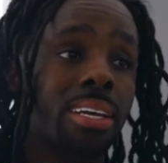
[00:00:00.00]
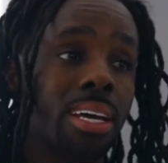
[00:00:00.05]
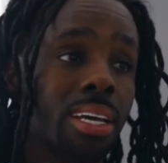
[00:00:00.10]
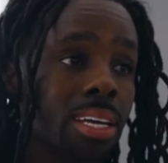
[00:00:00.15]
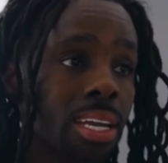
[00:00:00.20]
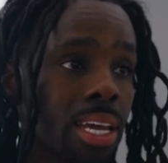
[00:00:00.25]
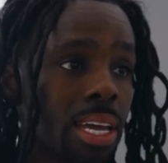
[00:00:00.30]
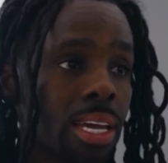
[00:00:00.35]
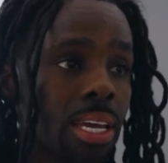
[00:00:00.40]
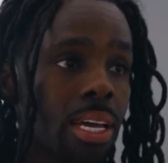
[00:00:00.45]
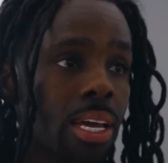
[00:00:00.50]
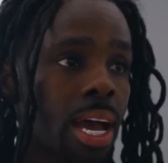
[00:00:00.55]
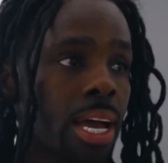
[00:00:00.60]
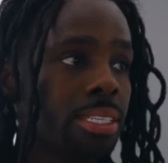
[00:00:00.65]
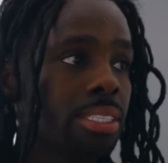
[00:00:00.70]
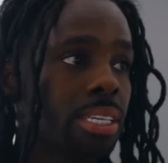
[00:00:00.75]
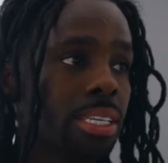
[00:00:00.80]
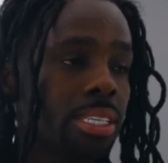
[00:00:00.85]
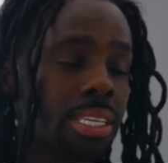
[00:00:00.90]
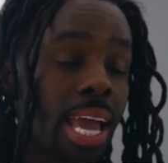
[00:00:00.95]
got nothing in here.
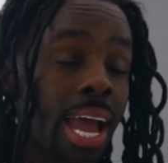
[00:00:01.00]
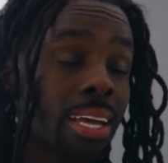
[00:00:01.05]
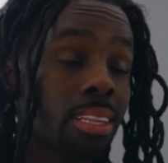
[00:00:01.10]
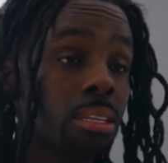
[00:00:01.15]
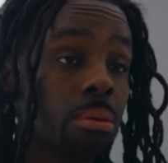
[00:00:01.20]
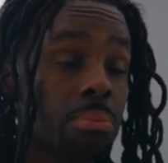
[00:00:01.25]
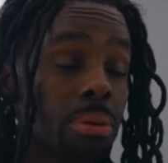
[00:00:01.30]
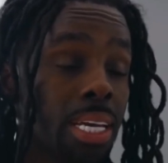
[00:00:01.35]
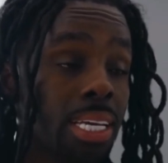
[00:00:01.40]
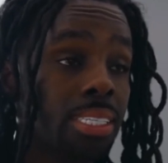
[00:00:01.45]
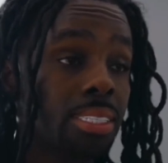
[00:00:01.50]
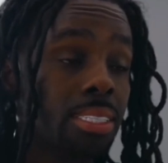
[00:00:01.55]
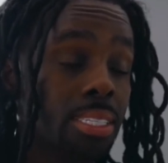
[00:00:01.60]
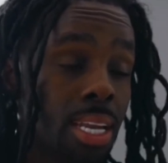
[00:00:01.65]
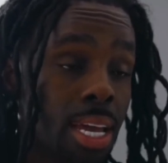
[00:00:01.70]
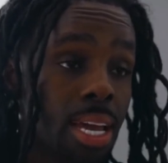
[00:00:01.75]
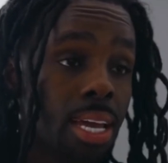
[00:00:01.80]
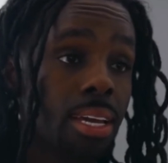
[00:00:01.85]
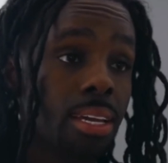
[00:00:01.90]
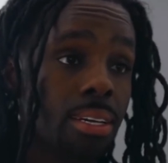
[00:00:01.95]
I just got the place
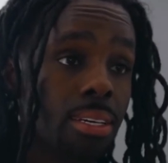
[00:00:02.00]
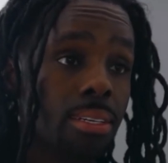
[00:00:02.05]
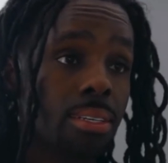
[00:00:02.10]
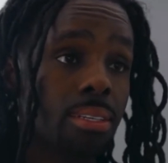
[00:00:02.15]
today.